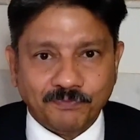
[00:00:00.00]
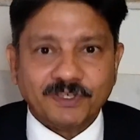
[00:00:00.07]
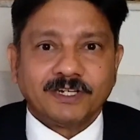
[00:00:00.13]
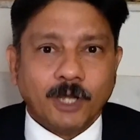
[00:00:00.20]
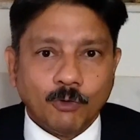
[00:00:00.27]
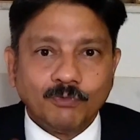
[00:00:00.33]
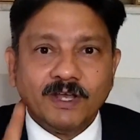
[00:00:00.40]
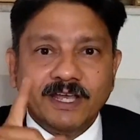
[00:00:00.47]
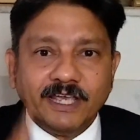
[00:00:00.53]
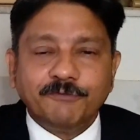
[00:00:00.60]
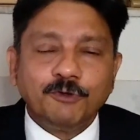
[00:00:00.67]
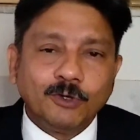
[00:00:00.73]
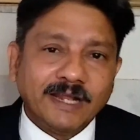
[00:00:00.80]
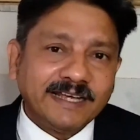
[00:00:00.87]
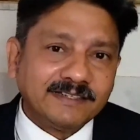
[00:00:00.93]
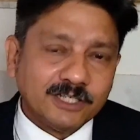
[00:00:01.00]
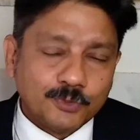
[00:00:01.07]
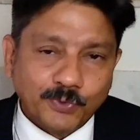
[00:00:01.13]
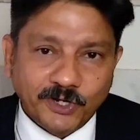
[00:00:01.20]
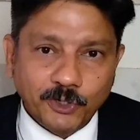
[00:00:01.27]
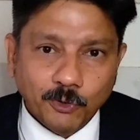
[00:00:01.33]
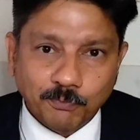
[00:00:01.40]
Now, if you like this
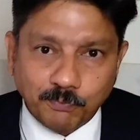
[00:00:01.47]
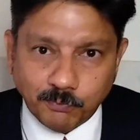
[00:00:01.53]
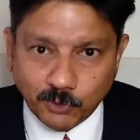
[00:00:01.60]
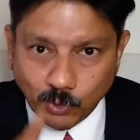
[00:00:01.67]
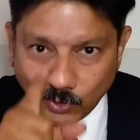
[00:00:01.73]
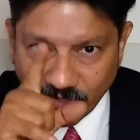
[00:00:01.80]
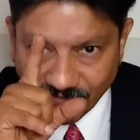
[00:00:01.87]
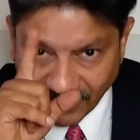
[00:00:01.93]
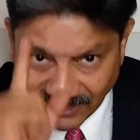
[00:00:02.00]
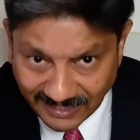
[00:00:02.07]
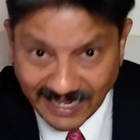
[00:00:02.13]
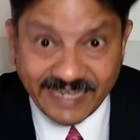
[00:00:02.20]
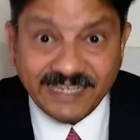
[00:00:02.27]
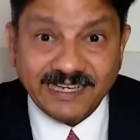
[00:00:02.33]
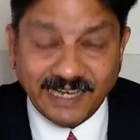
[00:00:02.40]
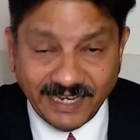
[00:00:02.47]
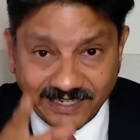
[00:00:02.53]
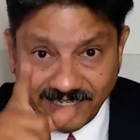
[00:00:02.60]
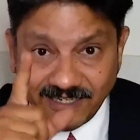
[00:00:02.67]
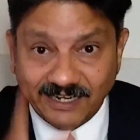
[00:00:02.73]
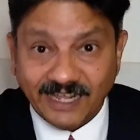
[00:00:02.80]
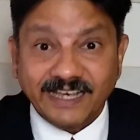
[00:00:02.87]
video, do give a like. I
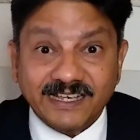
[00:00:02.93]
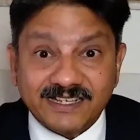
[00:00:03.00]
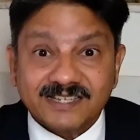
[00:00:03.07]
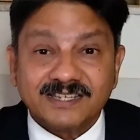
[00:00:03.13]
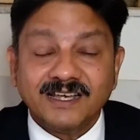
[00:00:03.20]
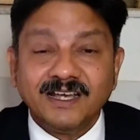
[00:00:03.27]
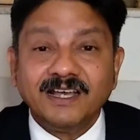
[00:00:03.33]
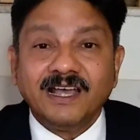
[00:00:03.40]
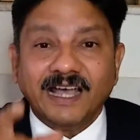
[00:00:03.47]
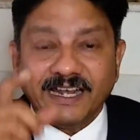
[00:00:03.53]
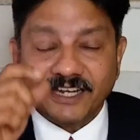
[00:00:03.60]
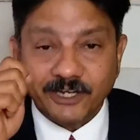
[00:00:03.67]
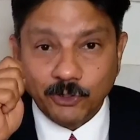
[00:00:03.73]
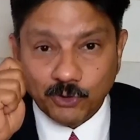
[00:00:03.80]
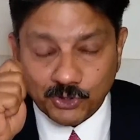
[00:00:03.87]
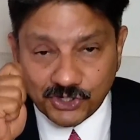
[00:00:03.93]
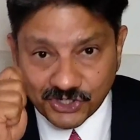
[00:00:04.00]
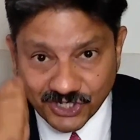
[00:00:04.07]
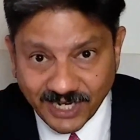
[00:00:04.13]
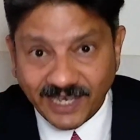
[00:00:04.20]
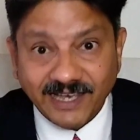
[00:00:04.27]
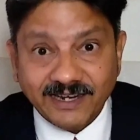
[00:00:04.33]
need likes. I need you to
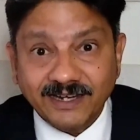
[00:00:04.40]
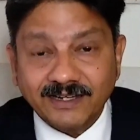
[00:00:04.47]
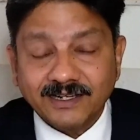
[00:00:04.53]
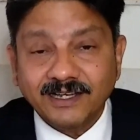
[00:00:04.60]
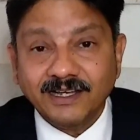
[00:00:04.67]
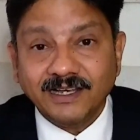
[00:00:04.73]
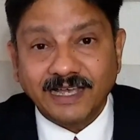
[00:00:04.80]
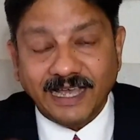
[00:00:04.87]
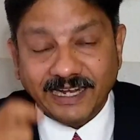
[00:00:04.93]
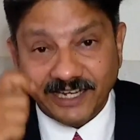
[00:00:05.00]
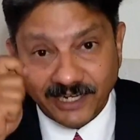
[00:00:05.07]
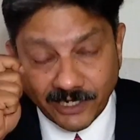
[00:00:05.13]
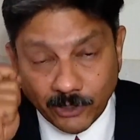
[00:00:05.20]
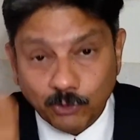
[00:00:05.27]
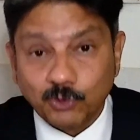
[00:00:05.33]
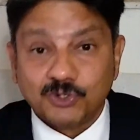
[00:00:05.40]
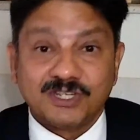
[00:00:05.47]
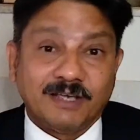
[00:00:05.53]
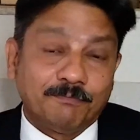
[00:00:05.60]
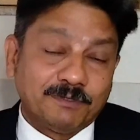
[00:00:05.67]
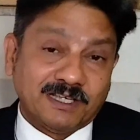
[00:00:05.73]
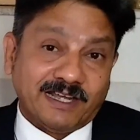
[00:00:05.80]
share it, and you need to
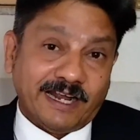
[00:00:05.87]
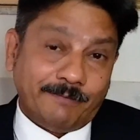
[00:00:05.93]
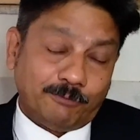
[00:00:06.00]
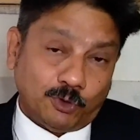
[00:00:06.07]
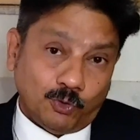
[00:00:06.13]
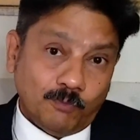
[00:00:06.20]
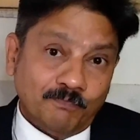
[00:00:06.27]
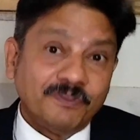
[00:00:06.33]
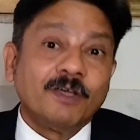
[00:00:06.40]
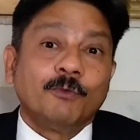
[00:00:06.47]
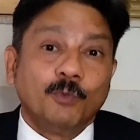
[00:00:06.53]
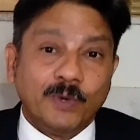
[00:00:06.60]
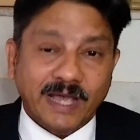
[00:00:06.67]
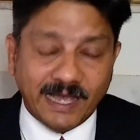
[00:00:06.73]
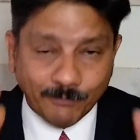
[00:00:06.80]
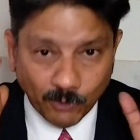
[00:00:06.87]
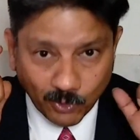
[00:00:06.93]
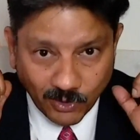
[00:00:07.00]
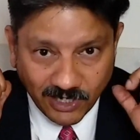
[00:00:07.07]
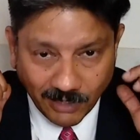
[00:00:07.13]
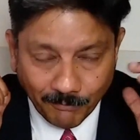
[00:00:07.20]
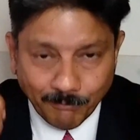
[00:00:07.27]
subscribe too. I'm going
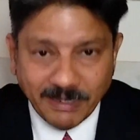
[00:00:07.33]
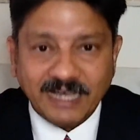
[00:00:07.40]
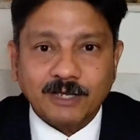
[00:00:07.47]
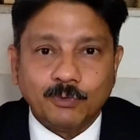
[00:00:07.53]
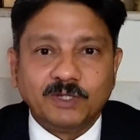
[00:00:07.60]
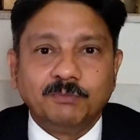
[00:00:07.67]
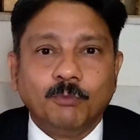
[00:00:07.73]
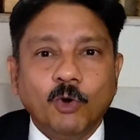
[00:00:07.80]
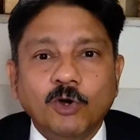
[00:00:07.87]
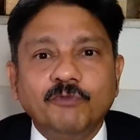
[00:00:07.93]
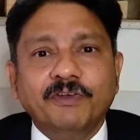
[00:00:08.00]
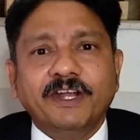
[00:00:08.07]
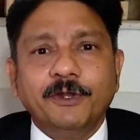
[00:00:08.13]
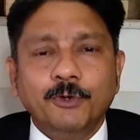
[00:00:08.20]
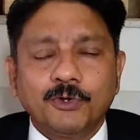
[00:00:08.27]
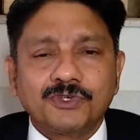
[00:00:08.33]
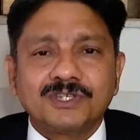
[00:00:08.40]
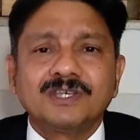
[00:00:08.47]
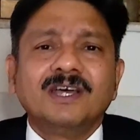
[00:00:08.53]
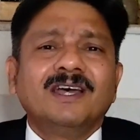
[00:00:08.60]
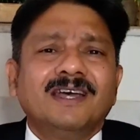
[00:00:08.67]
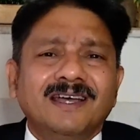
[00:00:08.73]
to come back with more videos.